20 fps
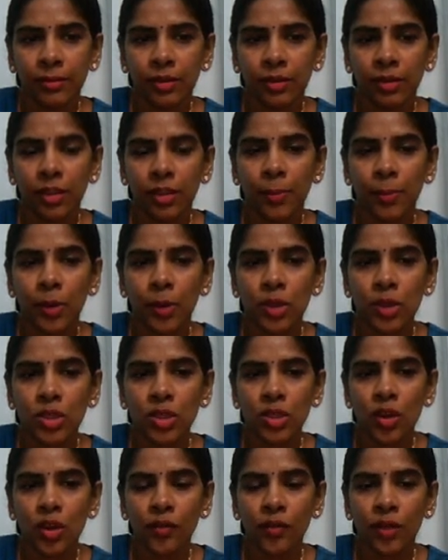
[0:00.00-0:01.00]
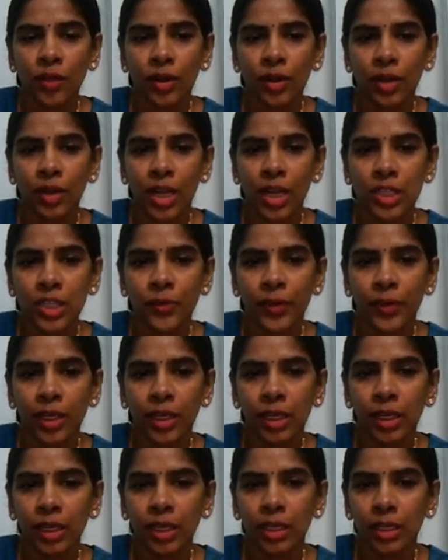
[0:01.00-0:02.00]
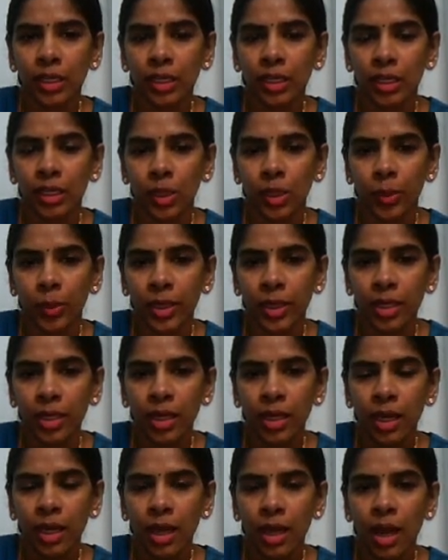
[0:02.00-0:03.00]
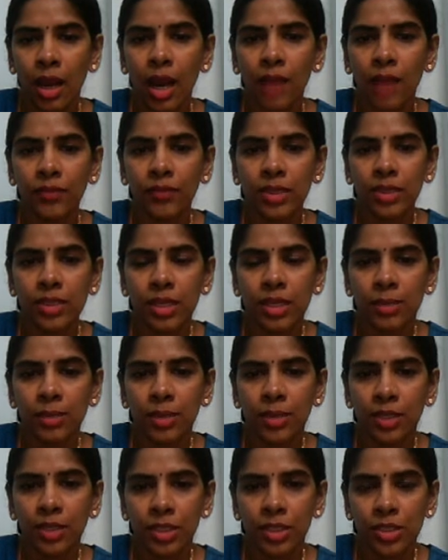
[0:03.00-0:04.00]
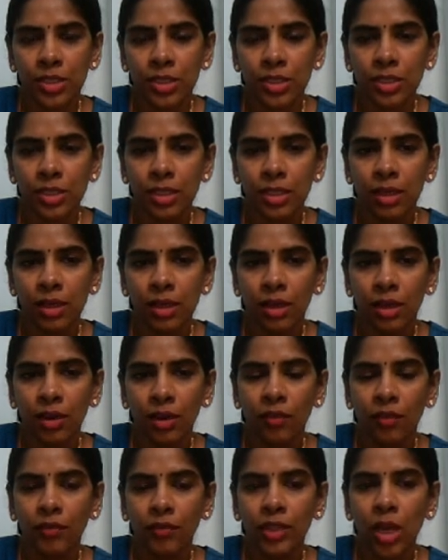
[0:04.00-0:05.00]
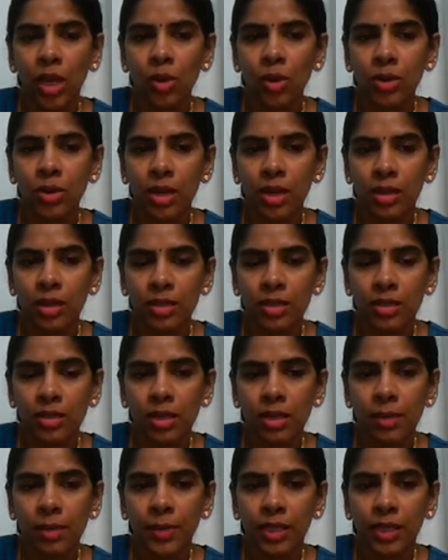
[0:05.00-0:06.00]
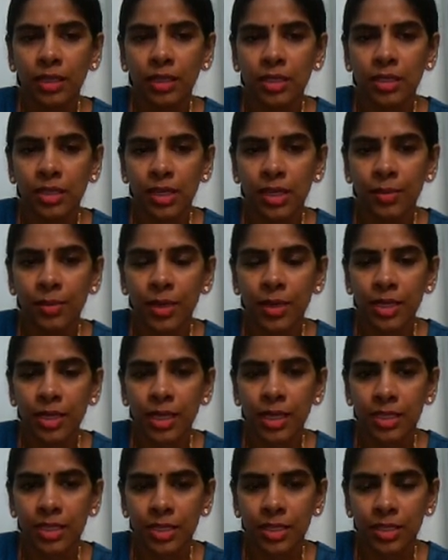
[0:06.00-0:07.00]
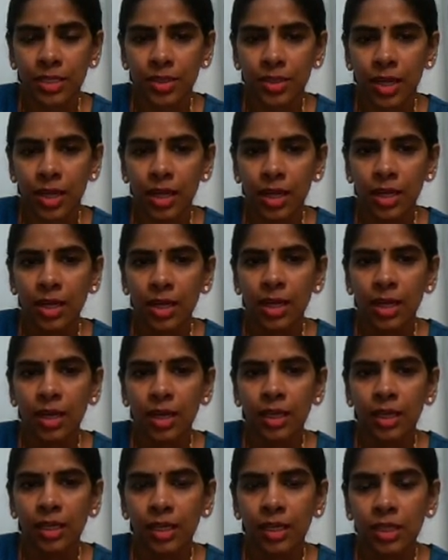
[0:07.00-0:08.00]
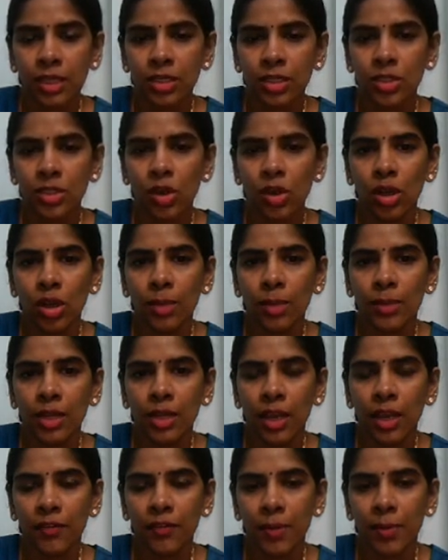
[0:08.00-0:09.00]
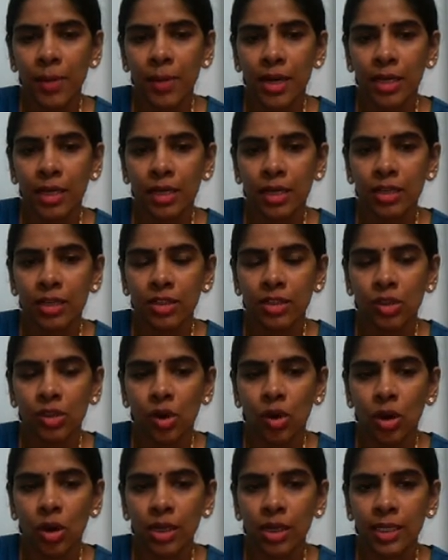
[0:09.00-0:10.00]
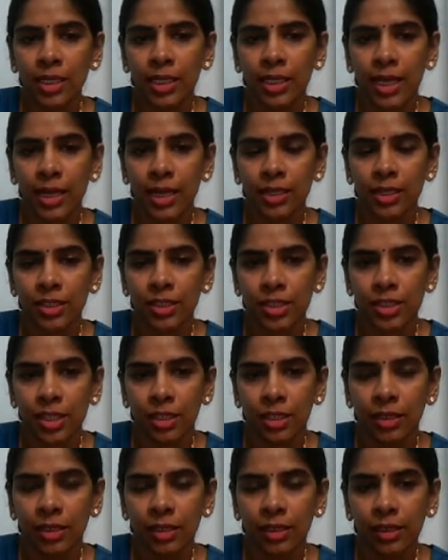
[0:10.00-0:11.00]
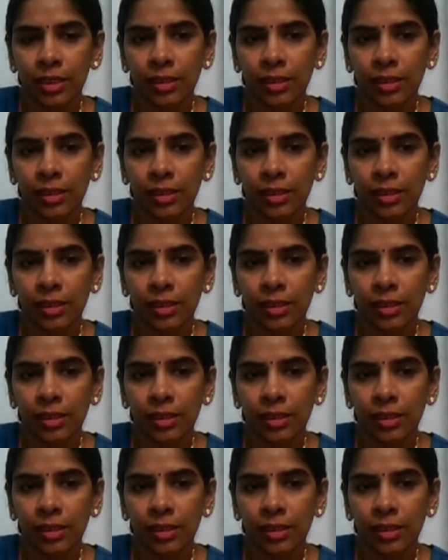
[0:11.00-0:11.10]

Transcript: The process of transferring clear liquid after sedimentation without disturbing the sediment, etc., insoluble heavy particle is called decantation.